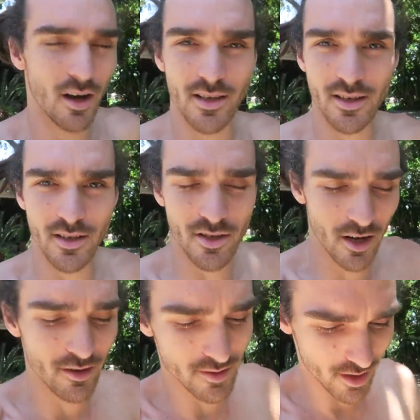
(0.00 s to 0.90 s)
guy is going to
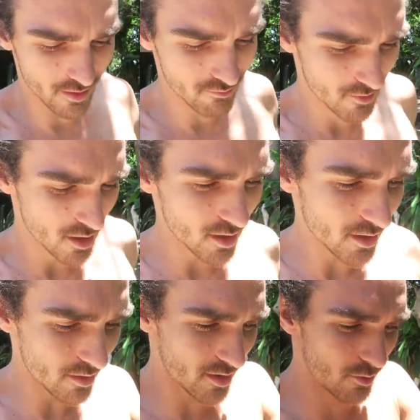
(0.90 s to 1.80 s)
show so I
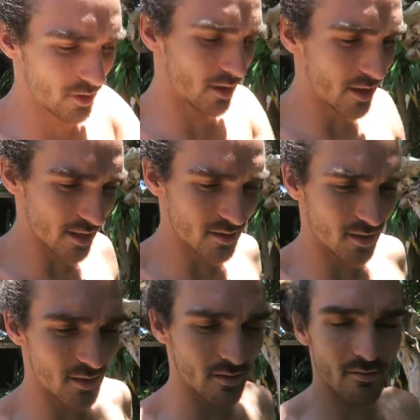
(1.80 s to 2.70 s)
don't think we're going to get
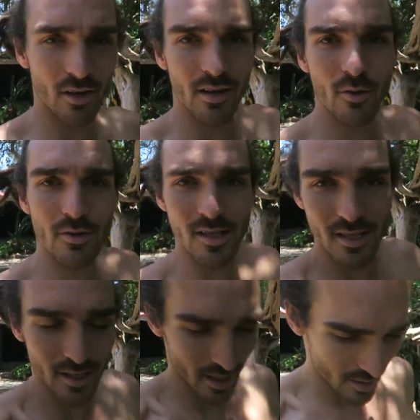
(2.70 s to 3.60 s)
to ride
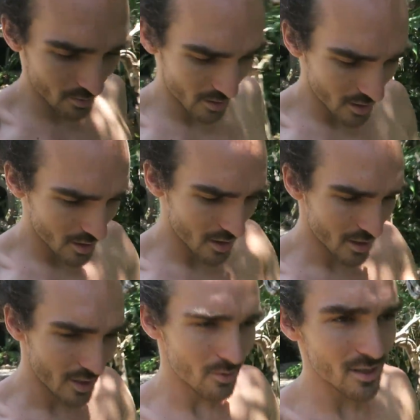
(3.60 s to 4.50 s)
horses today
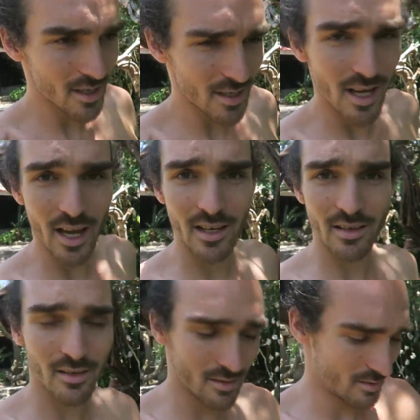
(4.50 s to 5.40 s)
which is sad
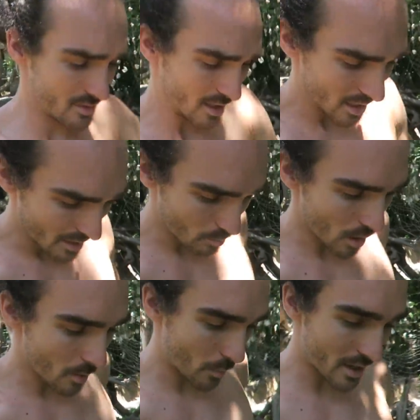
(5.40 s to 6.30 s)

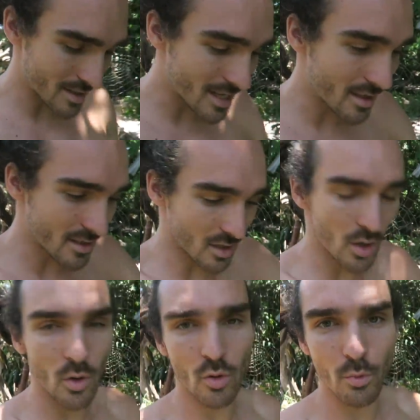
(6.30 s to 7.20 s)
but Ben said there's a
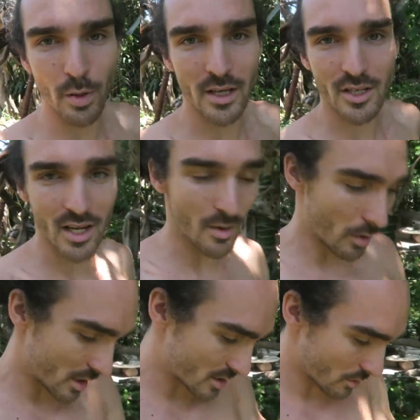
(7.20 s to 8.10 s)
cool beach
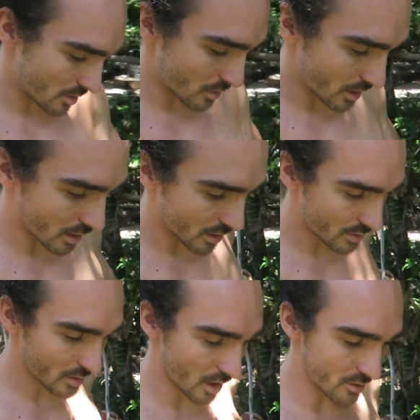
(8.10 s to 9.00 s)
nearby so I think we're going to
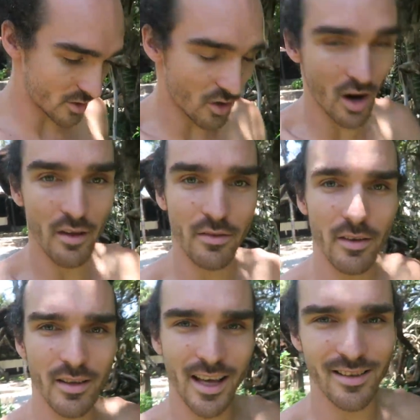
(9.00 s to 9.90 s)
go and drive
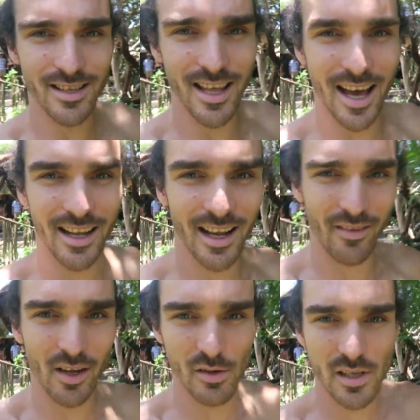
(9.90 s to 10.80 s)
down to that and
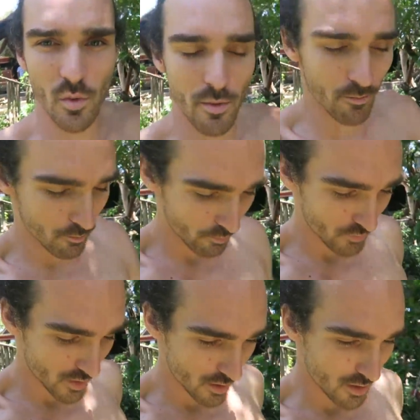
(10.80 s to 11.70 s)
have a little swim
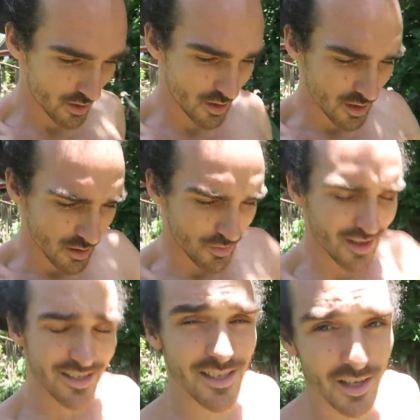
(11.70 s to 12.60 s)

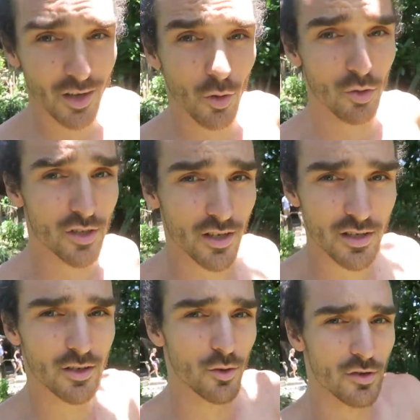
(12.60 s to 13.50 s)
because it's a
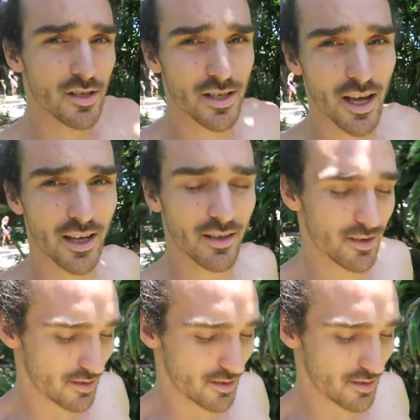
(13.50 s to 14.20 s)
gorgeous gorgeous day